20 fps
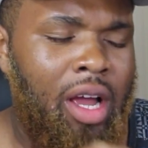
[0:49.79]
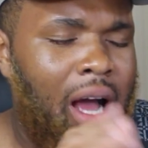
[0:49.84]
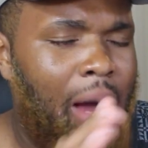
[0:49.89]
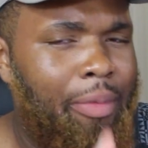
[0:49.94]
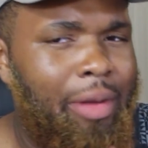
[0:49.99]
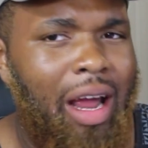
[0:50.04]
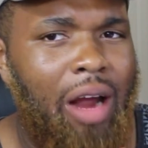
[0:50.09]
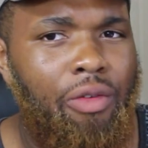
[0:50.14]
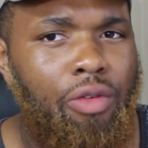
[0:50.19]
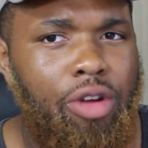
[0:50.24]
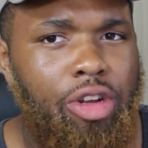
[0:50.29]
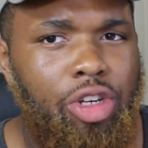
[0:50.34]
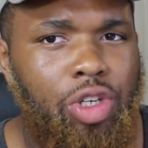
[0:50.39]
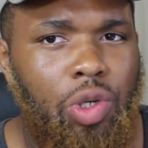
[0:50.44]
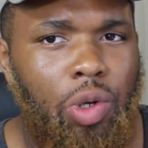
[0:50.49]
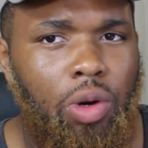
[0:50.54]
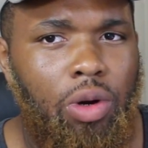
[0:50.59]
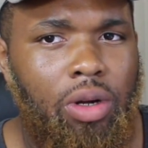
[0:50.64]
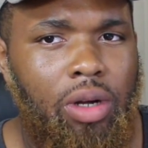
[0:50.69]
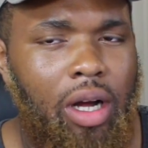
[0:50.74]
I'm not really
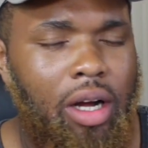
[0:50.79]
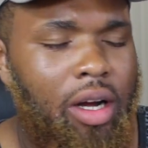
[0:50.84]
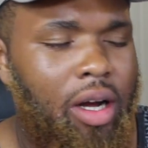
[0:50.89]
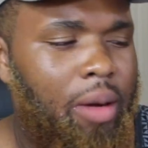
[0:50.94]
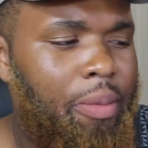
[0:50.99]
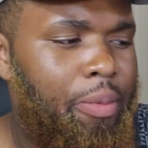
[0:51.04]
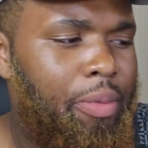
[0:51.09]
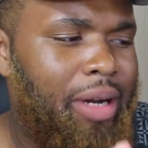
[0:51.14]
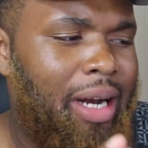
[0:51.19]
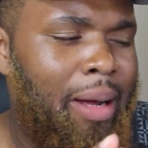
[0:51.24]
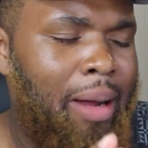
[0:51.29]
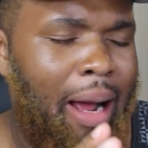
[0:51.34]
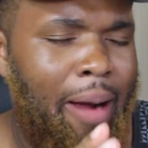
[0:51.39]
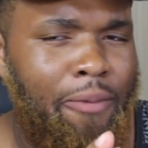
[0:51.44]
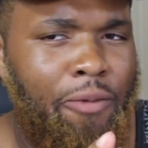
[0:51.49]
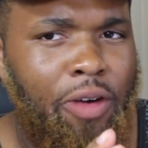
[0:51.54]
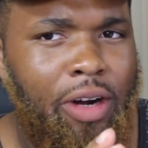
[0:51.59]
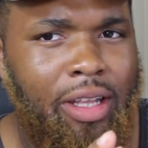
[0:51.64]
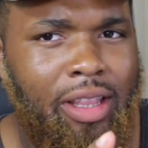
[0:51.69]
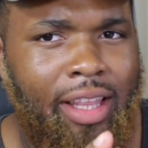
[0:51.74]
sure, um, but I,
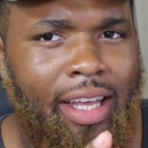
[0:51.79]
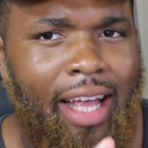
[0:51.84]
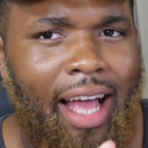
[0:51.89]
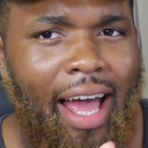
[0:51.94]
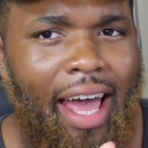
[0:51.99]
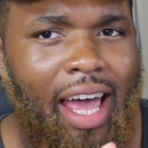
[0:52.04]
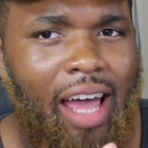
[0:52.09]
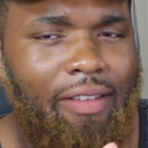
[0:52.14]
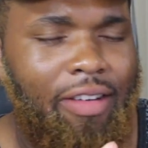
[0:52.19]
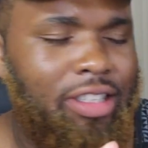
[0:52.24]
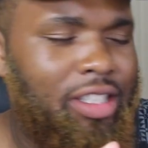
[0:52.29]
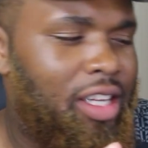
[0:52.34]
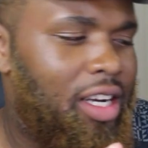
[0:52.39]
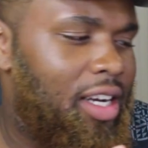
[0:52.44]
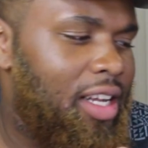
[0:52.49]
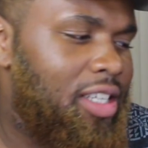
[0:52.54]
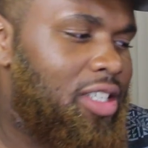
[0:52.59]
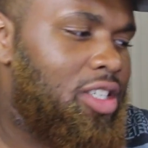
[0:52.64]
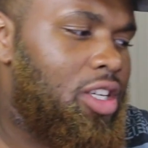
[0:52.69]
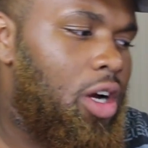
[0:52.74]
I really think I have. Let's get it,
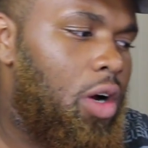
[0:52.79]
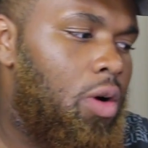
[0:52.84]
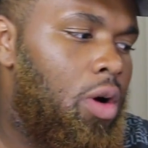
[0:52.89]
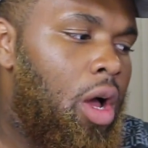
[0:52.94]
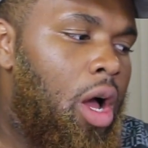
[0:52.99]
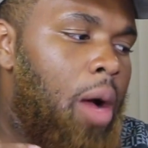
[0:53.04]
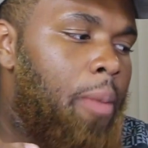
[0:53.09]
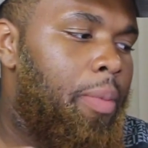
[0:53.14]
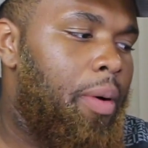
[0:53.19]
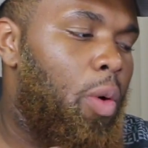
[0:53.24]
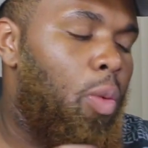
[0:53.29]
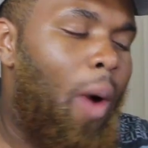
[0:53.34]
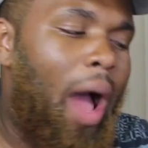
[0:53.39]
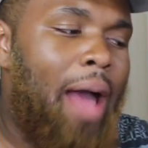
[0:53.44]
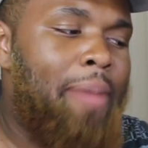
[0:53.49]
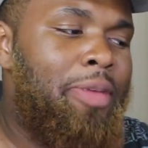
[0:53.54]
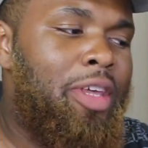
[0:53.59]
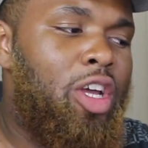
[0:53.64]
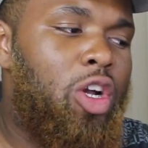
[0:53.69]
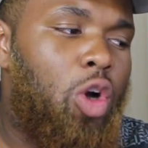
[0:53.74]
let's go. But
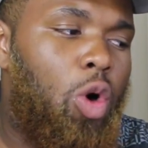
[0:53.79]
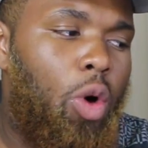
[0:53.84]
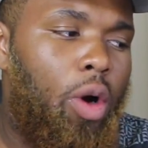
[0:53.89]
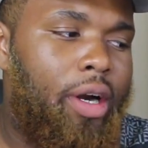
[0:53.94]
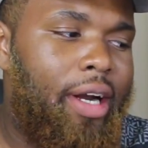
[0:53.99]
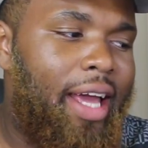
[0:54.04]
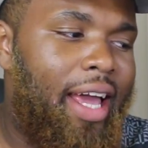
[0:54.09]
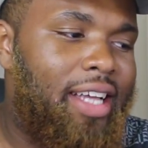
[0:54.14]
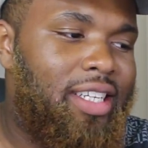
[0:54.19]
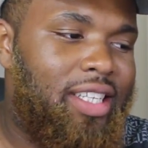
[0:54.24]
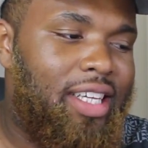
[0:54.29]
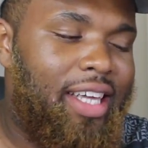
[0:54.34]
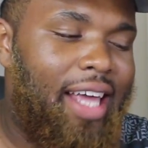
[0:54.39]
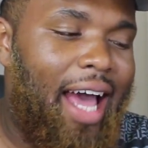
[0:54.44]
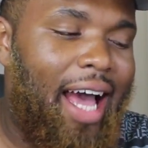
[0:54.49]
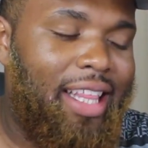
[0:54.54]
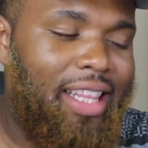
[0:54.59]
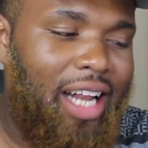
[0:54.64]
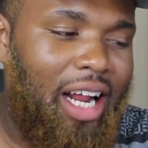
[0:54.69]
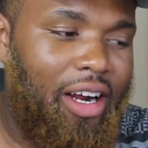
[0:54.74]
YBN Cordae is the
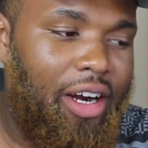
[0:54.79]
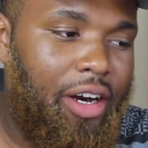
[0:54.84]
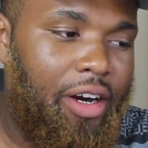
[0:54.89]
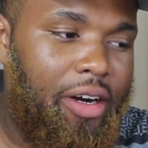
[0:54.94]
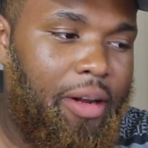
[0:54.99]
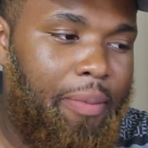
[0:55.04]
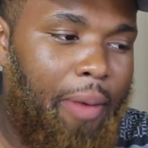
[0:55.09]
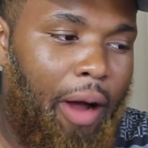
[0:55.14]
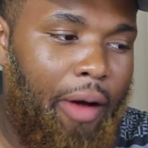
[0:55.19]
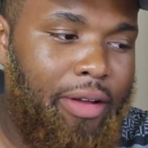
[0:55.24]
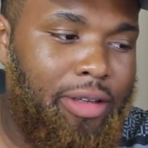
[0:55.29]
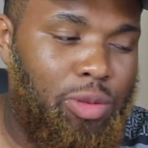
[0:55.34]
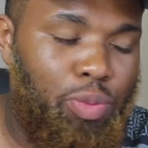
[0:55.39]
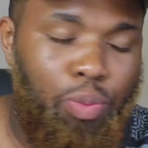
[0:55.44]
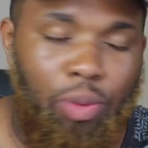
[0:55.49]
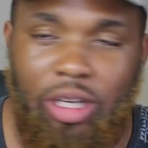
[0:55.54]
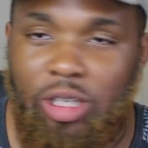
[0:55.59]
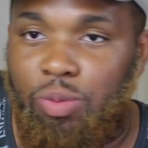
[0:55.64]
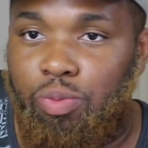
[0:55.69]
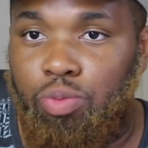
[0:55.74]
guy that I heard about is,
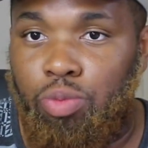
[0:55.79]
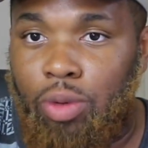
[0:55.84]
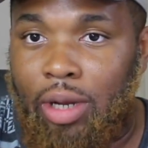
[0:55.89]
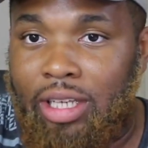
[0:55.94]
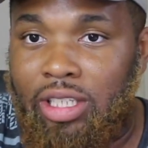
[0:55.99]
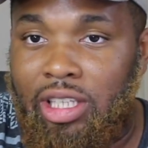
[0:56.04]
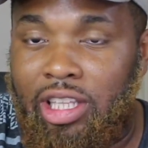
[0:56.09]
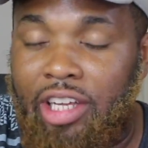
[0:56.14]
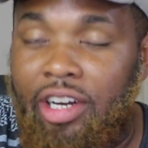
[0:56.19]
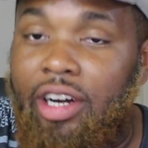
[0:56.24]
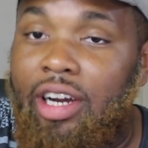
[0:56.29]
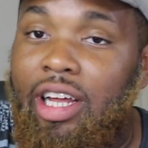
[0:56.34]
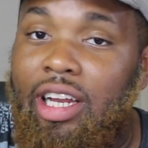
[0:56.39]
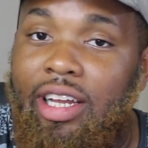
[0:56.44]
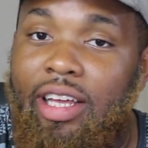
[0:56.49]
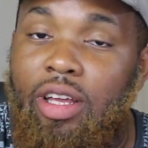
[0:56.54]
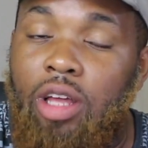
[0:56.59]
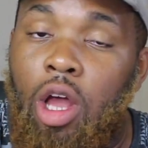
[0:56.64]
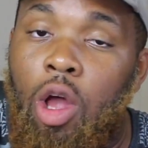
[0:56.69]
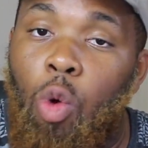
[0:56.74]
is is
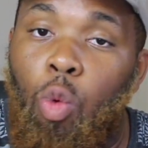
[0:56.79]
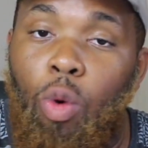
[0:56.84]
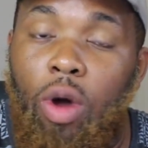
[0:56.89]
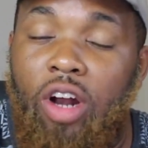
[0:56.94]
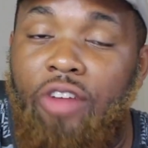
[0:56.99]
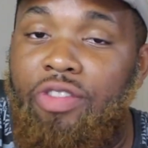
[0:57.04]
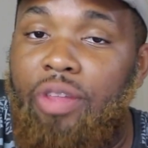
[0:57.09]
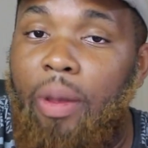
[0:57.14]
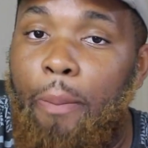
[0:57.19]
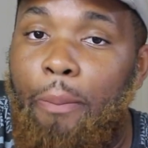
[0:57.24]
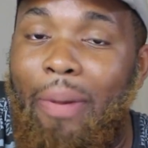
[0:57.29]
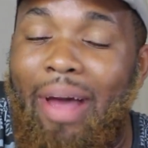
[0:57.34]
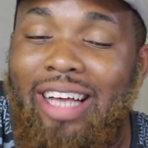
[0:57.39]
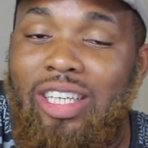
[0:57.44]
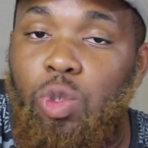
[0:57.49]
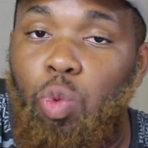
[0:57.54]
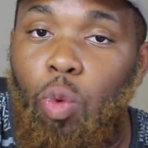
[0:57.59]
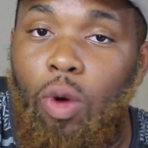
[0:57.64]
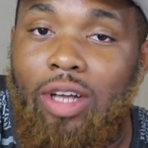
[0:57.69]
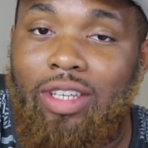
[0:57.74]
lyrically one of the
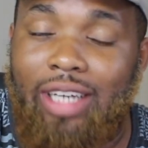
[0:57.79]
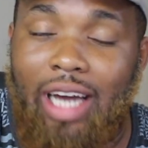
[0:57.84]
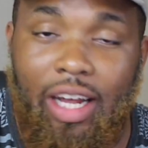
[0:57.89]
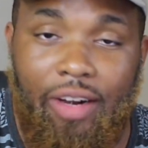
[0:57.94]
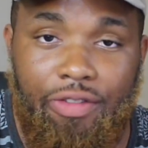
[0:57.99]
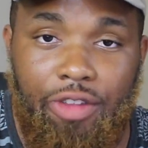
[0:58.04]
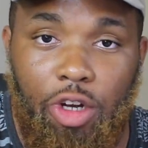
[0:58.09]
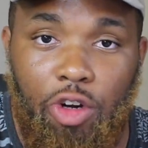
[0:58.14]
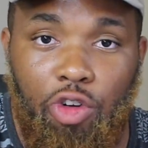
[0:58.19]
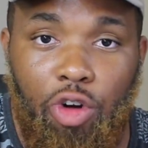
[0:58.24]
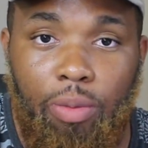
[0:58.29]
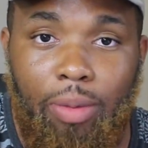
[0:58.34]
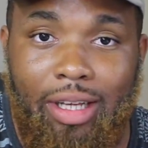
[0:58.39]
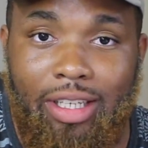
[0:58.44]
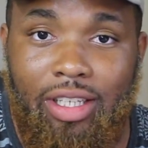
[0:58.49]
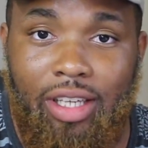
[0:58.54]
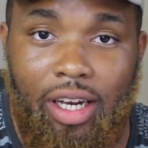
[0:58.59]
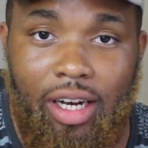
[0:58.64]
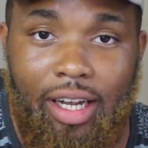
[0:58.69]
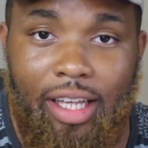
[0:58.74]
best ones out of the group.
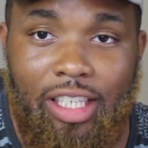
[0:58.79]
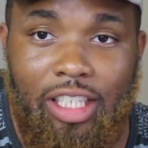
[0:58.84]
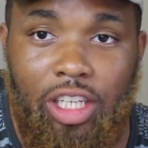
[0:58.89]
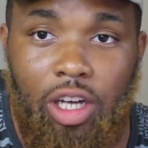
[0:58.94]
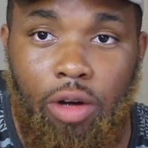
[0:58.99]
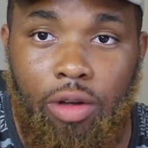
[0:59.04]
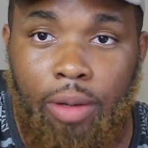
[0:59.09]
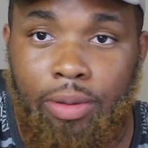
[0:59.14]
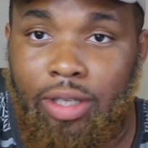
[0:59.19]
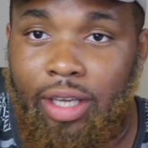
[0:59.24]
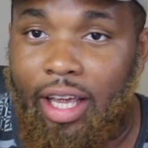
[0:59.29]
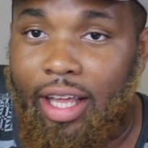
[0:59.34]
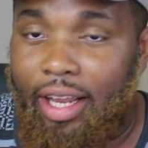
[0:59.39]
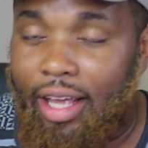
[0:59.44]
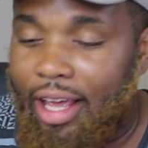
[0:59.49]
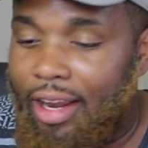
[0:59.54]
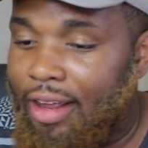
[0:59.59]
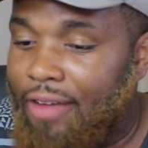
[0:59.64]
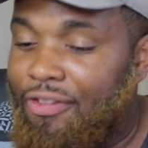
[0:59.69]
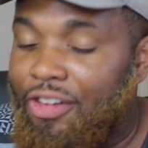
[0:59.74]
Let's get it, let's go. You know what I'm saying?
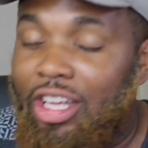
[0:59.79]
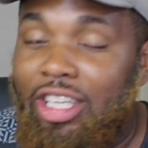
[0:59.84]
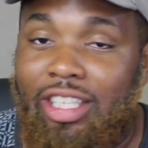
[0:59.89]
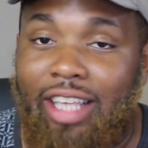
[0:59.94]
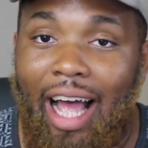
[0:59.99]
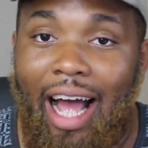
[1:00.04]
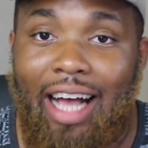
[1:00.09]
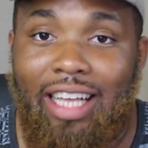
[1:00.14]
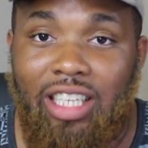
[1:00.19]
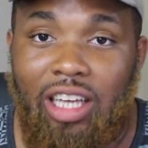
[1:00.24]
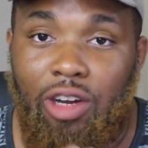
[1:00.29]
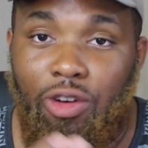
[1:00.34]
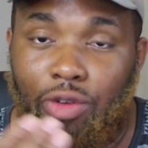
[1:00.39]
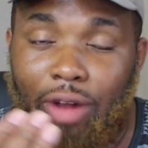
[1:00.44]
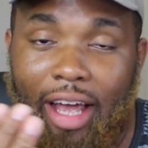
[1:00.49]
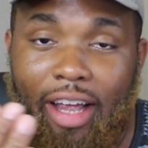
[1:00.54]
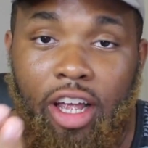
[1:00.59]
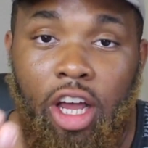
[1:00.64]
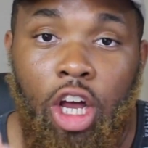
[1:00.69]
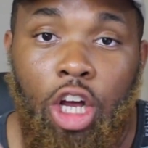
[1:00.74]
And, and if these guys are
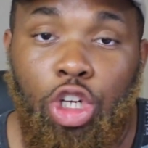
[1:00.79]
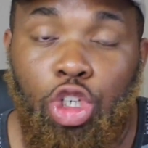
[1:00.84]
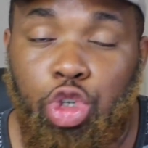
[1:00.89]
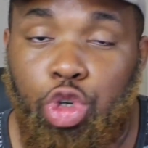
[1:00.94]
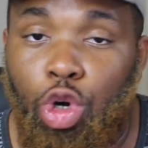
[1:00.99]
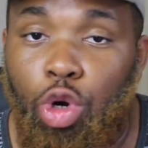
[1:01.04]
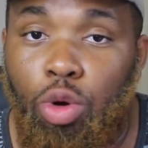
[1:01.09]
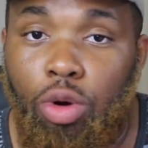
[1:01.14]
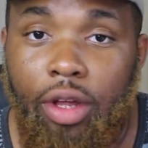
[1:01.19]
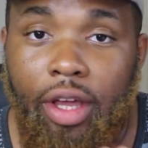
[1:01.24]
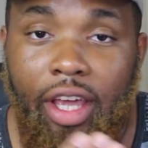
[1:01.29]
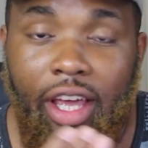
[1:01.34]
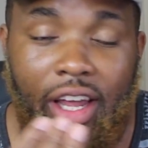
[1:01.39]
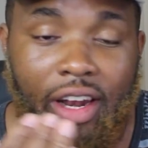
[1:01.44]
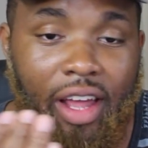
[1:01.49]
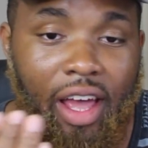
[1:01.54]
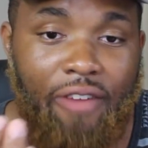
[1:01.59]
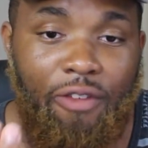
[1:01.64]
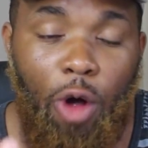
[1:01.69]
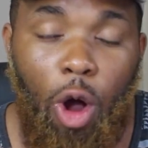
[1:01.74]
like truly and
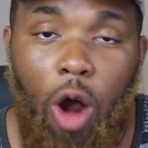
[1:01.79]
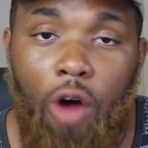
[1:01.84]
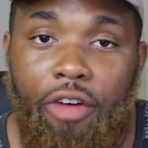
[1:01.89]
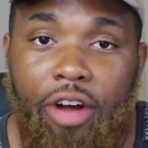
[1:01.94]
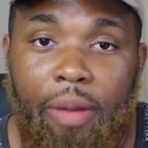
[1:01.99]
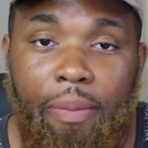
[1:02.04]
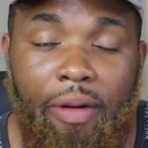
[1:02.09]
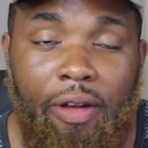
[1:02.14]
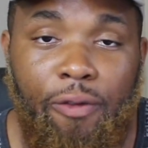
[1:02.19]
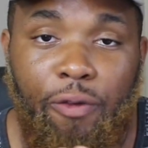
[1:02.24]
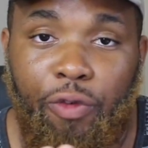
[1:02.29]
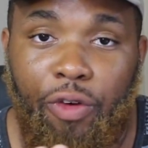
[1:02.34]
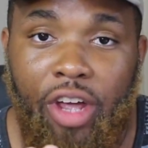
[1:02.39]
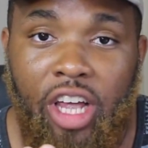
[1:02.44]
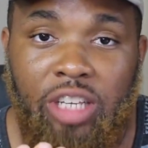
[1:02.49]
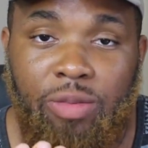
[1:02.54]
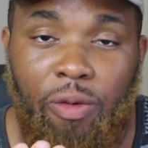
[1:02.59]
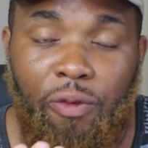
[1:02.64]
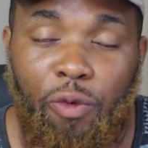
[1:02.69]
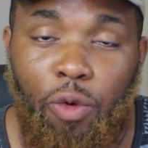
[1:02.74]
have already been
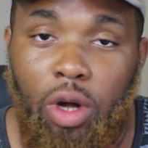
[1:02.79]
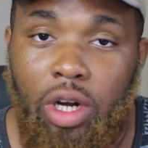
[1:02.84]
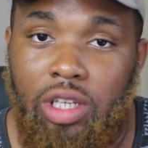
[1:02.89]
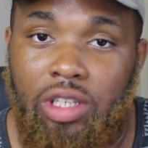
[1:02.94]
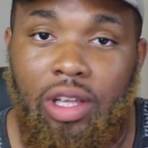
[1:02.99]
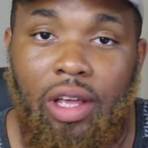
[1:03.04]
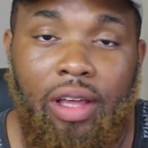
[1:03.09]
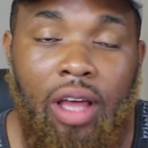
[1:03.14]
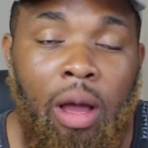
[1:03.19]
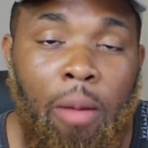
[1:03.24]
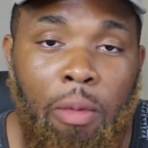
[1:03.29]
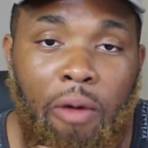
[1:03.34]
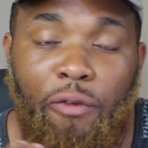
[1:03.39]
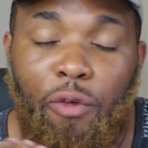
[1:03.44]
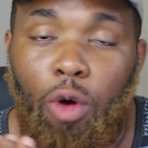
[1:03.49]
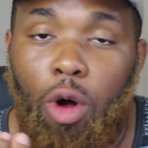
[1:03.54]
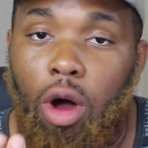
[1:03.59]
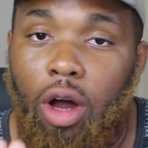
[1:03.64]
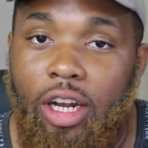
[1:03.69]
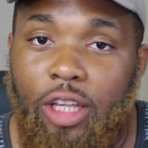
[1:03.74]
friends before this
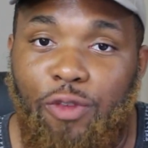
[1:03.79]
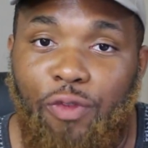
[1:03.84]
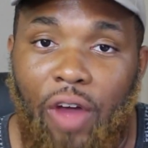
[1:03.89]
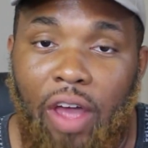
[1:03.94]
before all this